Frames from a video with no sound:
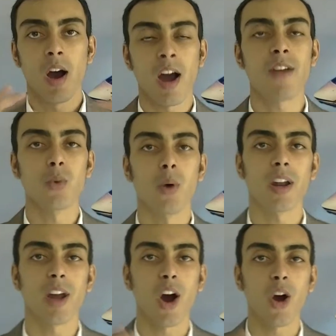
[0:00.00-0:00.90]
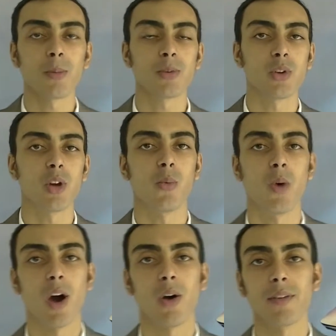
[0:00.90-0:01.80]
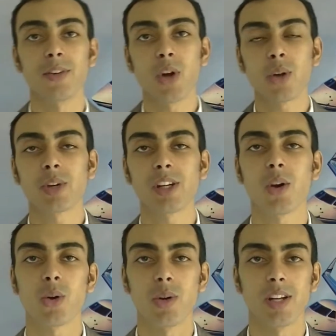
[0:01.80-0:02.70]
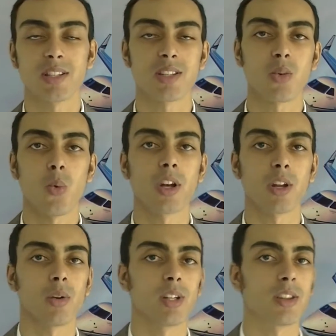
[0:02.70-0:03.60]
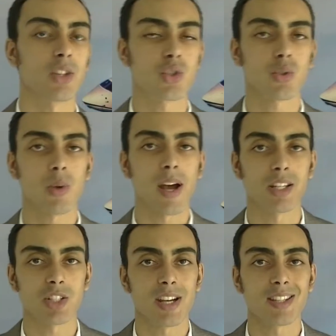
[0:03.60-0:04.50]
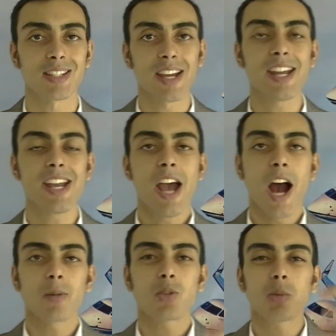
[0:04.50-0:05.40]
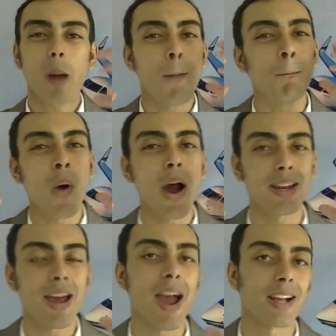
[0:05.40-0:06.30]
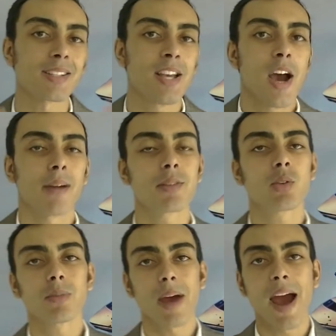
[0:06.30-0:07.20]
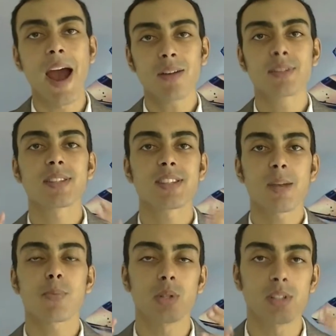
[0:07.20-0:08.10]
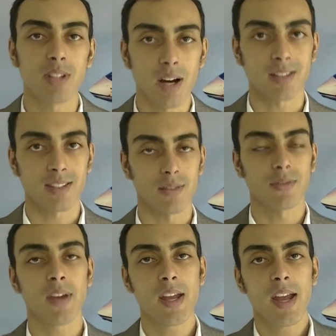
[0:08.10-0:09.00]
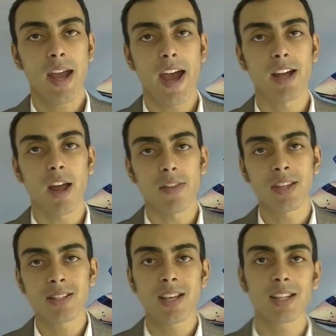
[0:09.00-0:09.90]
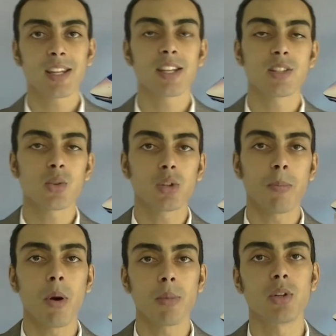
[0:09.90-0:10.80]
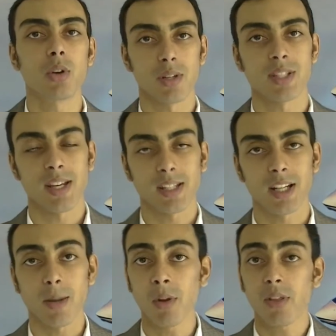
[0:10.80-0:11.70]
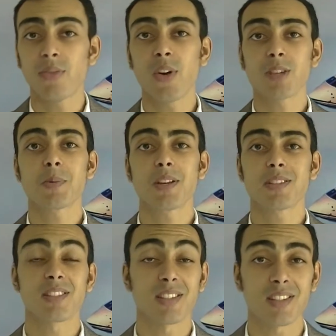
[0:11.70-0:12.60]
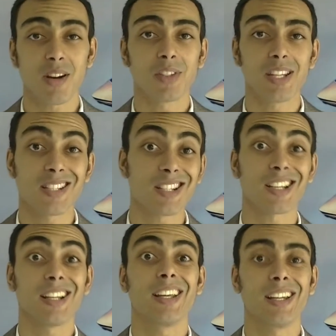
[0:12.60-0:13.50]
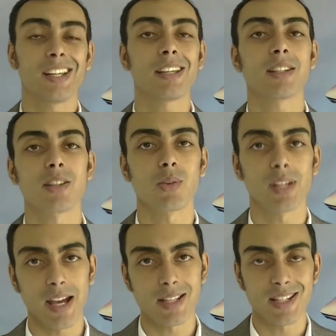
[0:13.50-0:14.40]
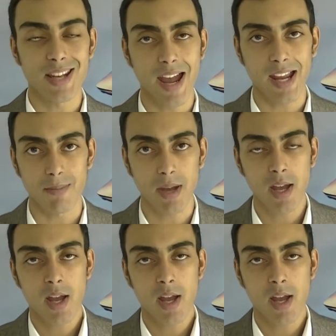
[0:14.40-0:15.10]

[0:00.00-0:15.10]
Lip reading: Hi everyone, I hope you're doing well. If you don't already know who it is, it's the one and only, the true Alex J. Today, I'm going to talk about mind hacks. I'm going to be talking about how to stay productive. And this technique is called the Pomodoro technique. I'm not the first person to discover this, clearly, because it already has a name.